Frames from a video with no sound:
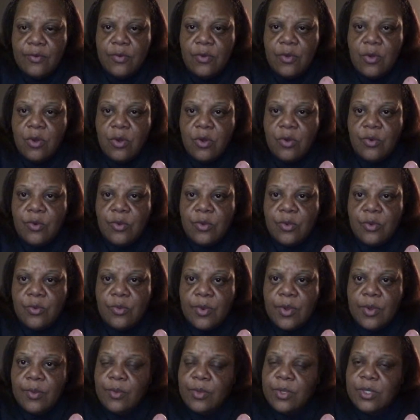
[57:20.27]
Oh,
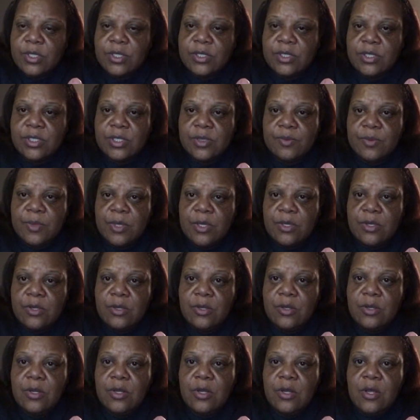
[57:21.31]
wait, what does this mean?
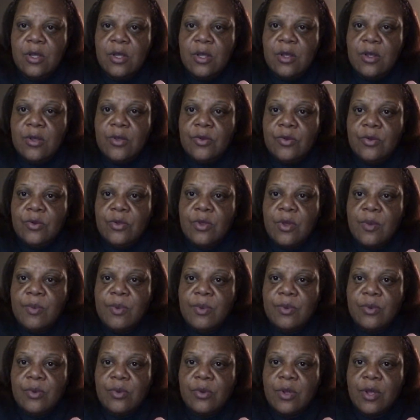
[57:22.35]

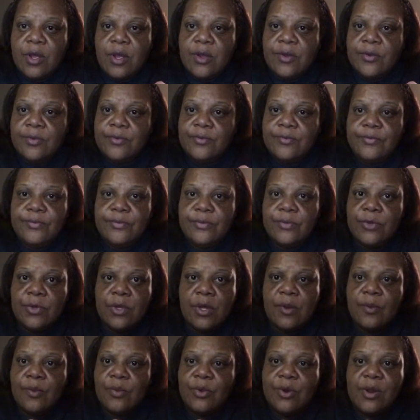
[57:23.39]
Okay. Yeah,
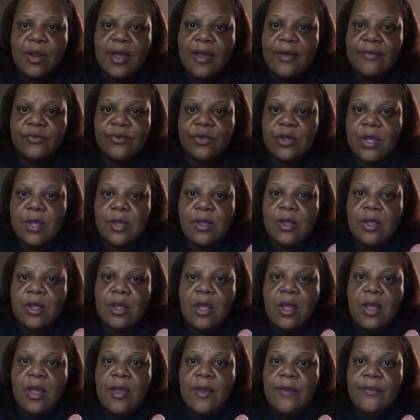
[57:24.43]
I'm on live chat.
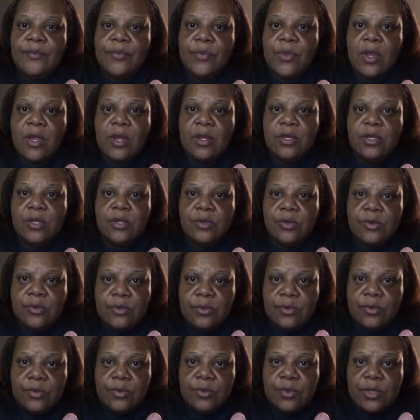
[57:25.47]
I need to,
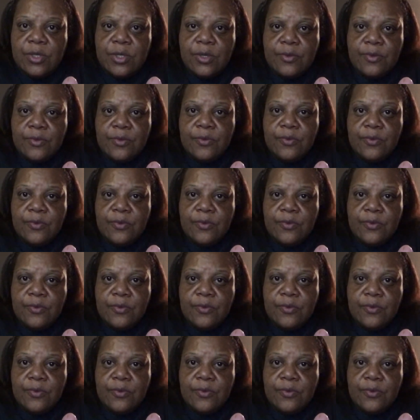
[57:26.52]
let me see.